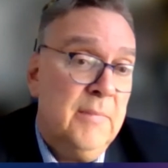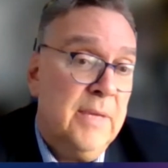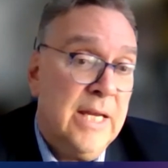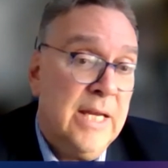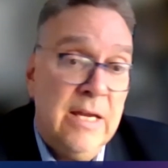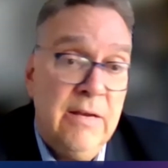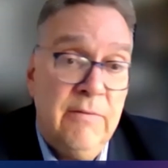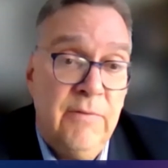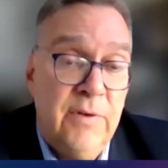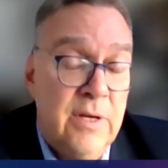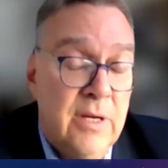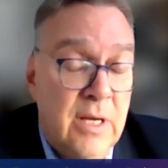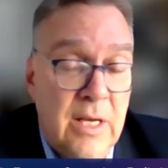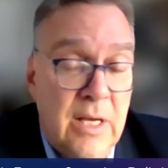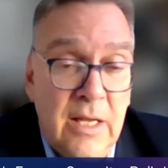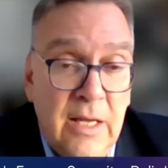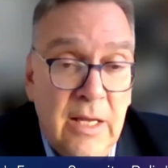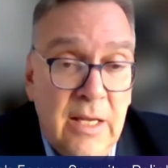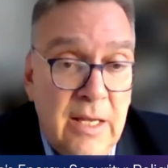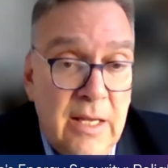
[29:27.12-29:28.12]
even
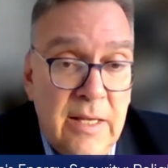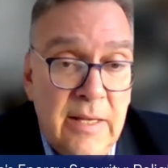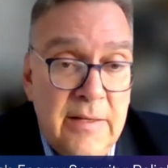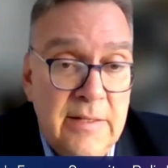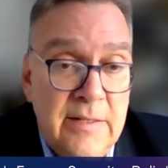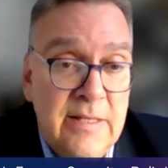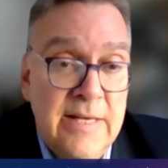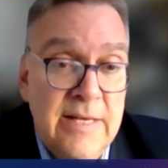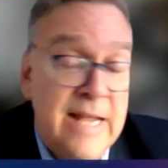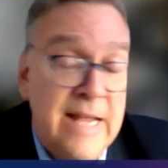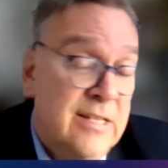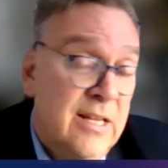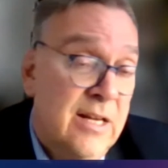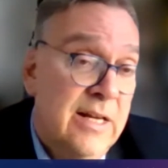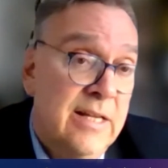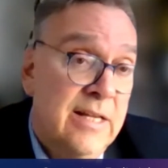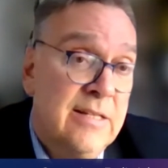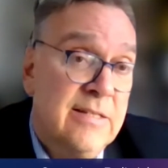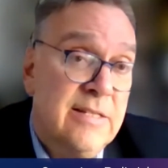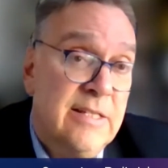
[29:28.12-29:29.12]
the
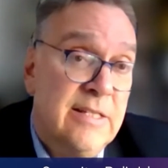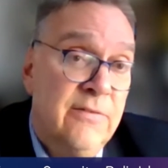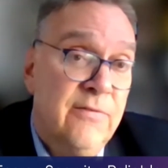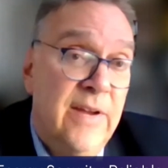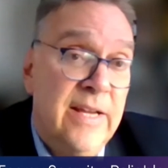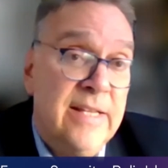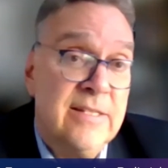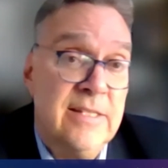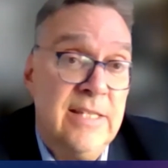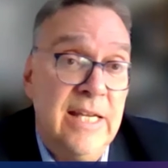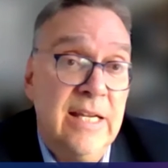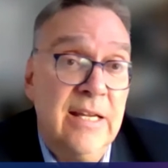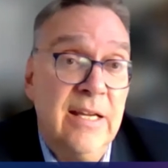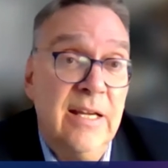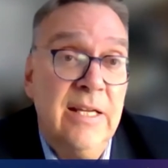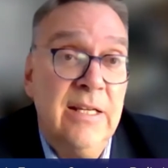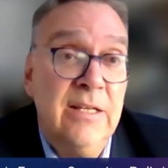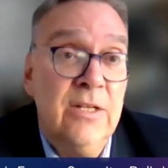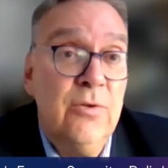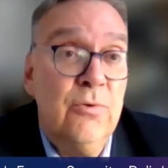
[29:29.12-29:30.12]
Netherlands
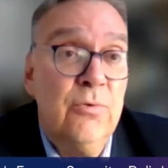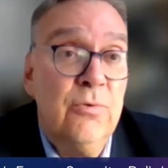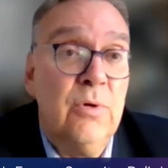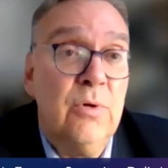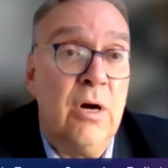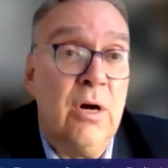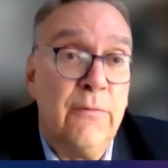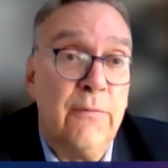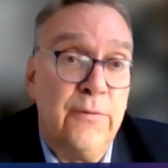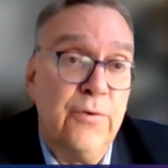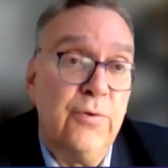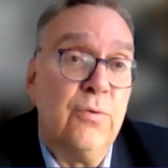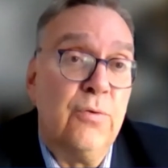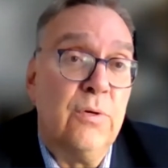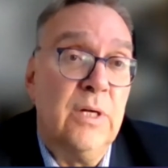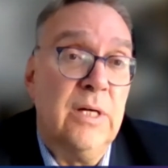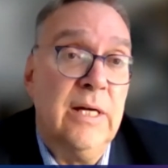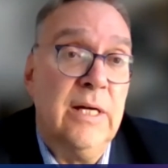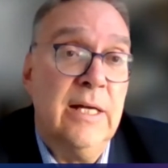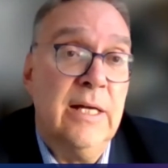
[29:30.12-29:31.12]
investing in new
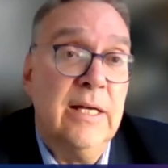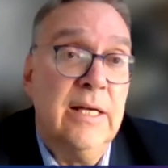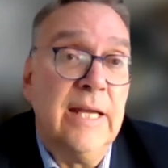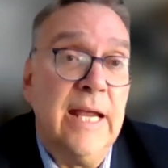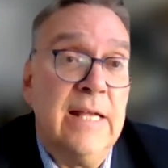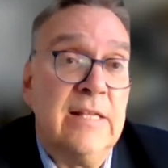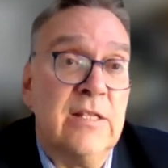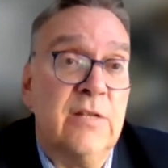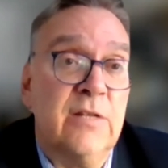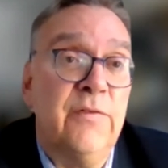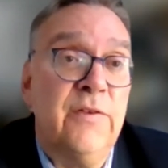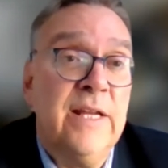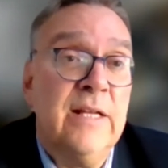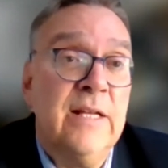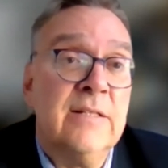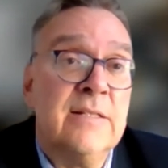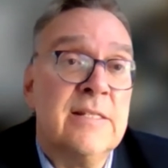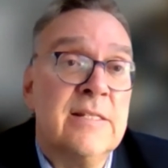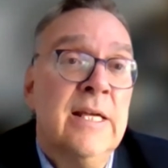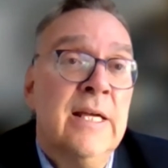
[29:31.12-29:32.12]
offshore gas
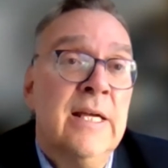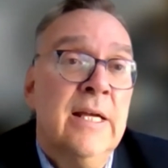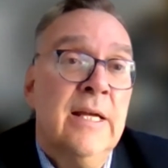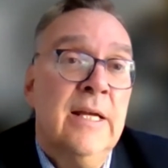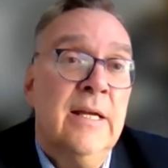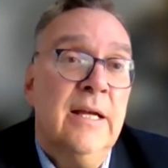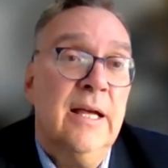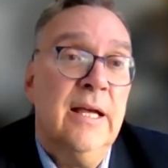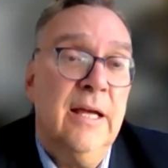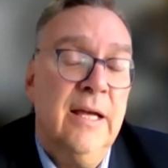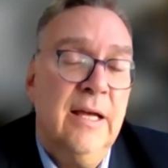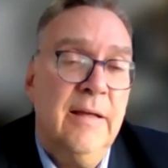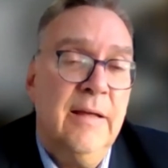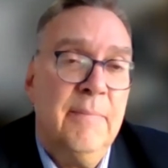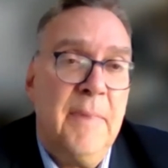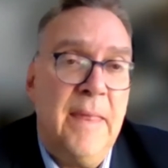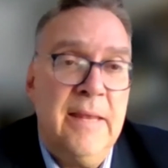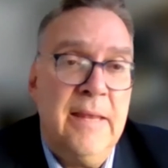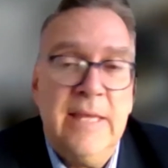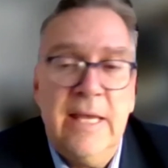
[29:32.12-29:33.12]
fields.
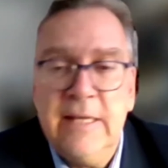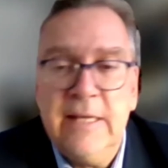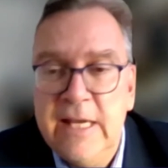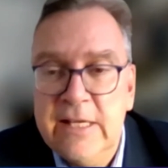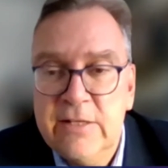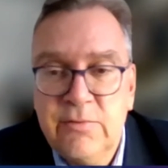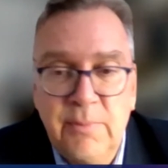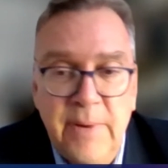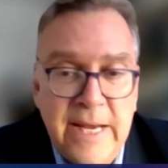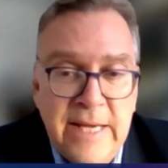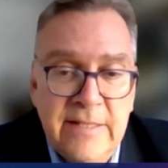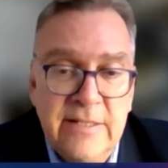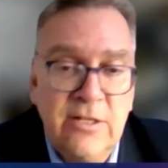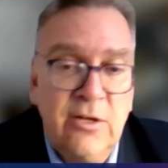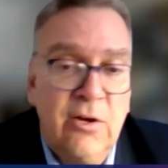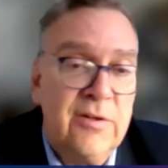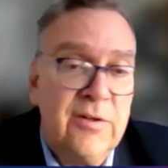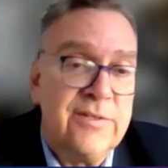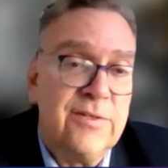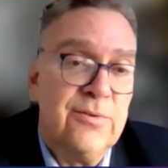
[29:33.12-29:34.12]
And that has raised
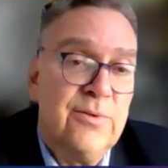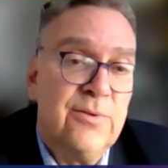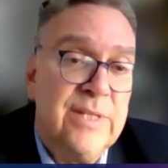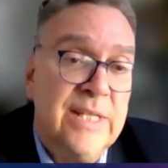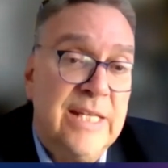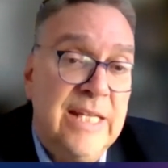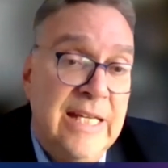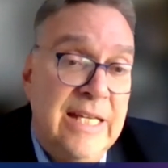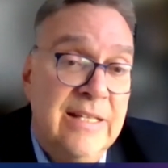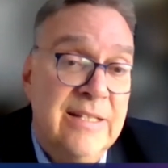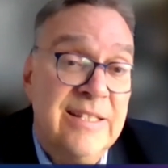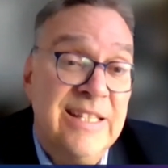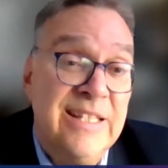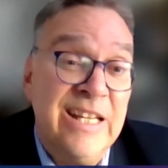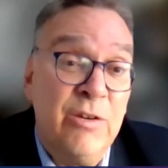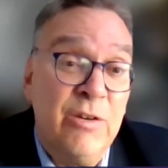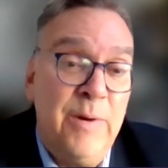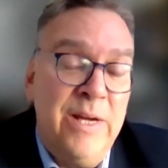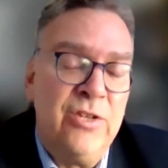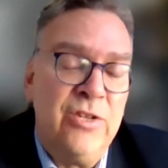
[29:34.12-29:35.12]
also the
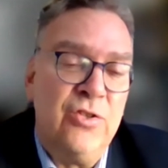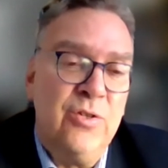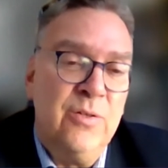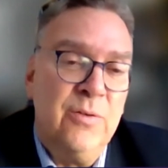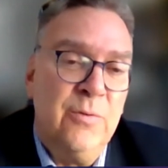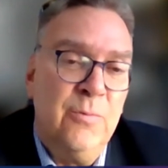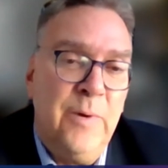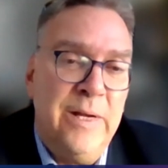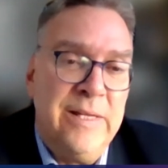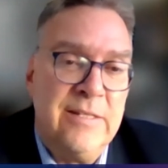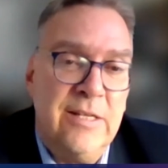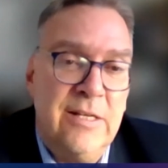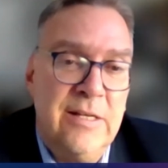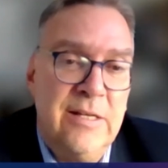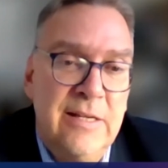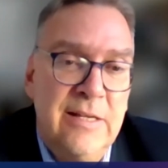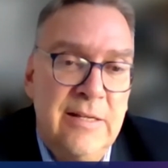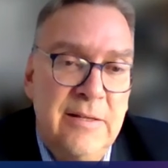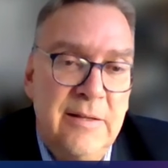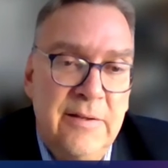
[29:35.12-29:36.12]
question
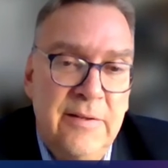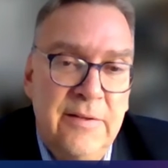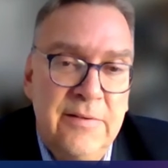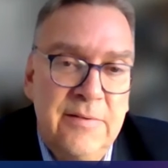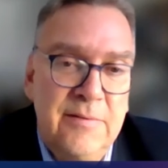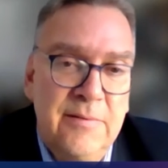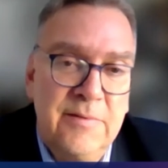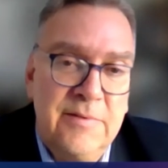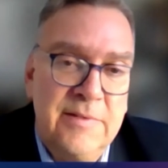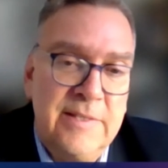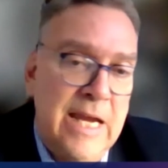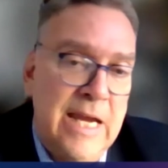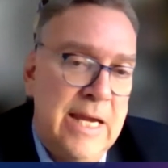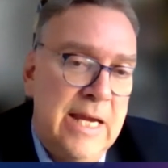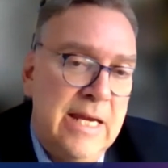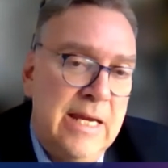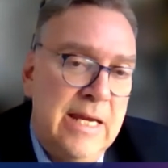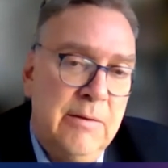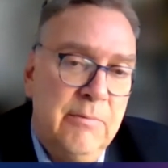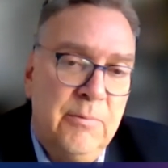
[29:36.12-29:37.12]
whether
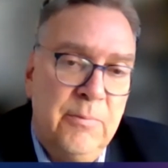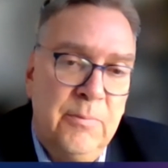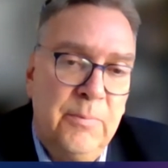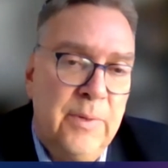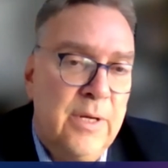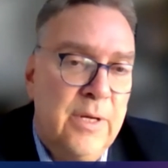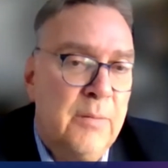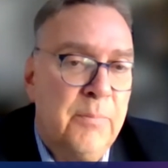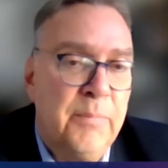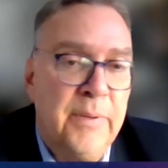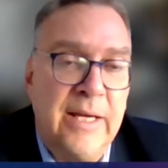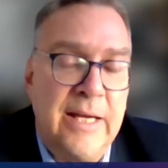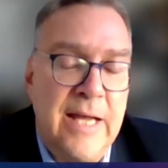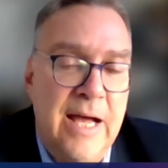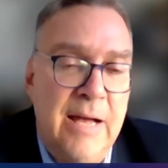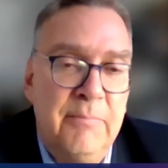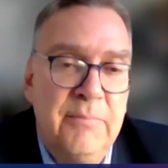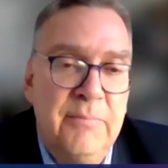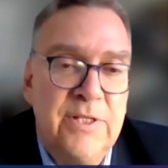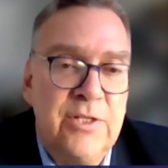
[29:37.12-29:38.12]
they will
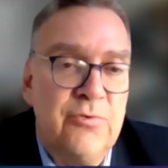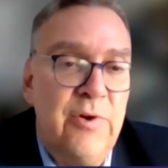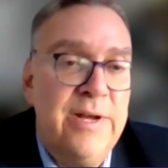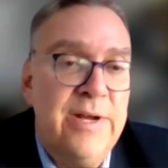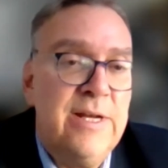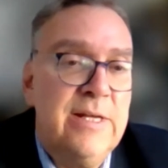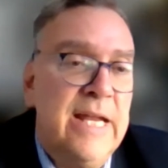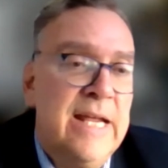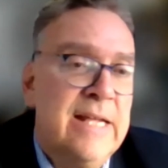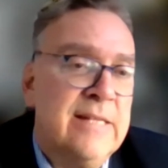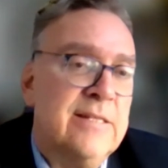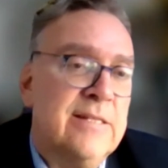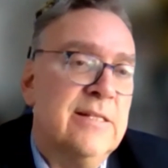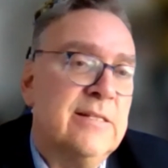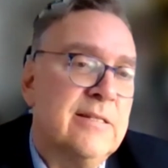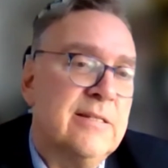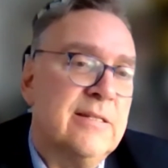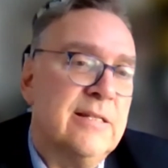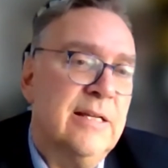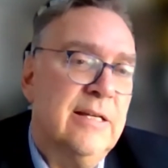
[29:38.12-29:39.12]
become stranded
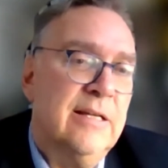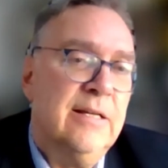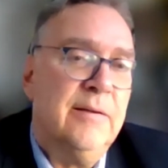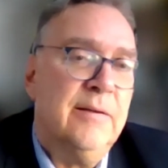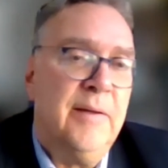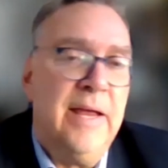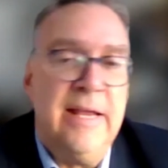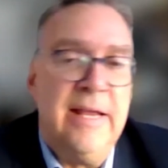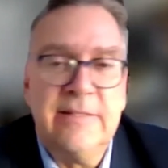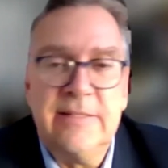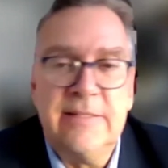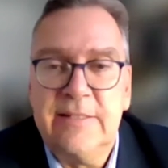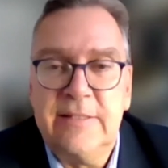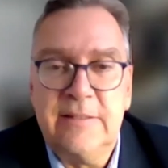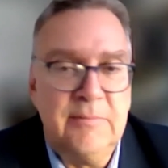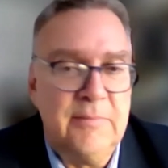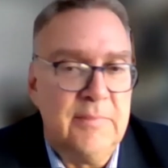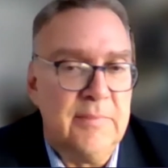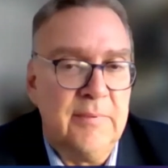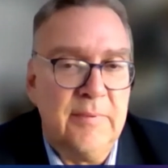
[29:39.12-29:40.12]
assets
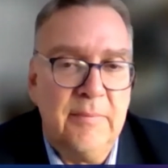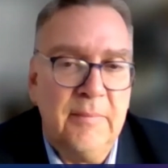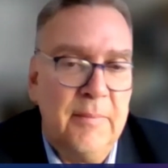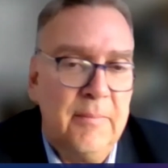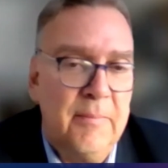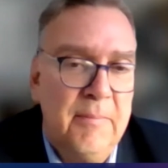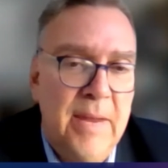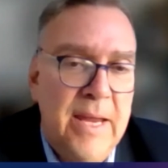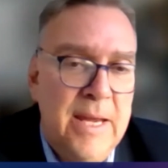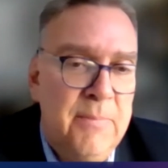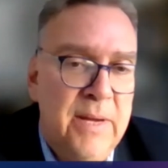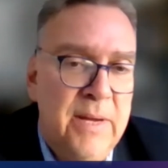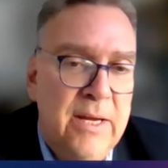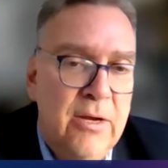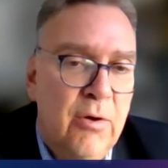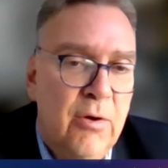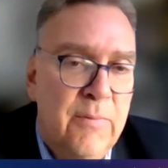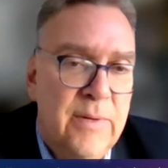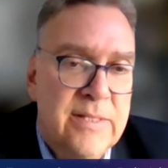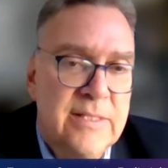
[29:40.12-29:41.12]
as
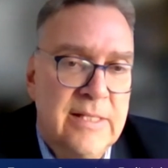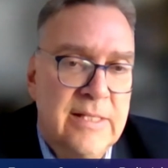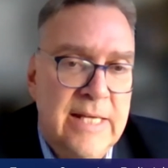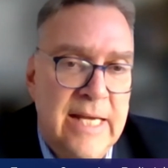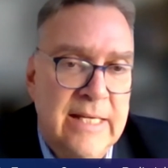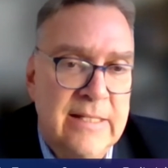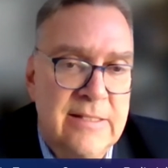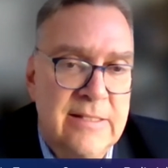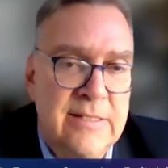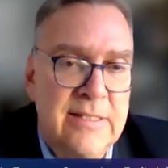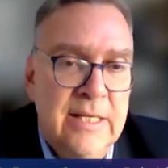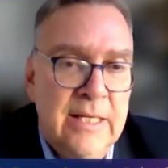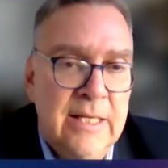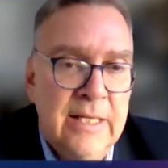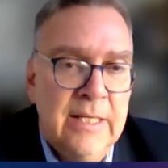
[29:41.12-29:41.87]
maybe over the next,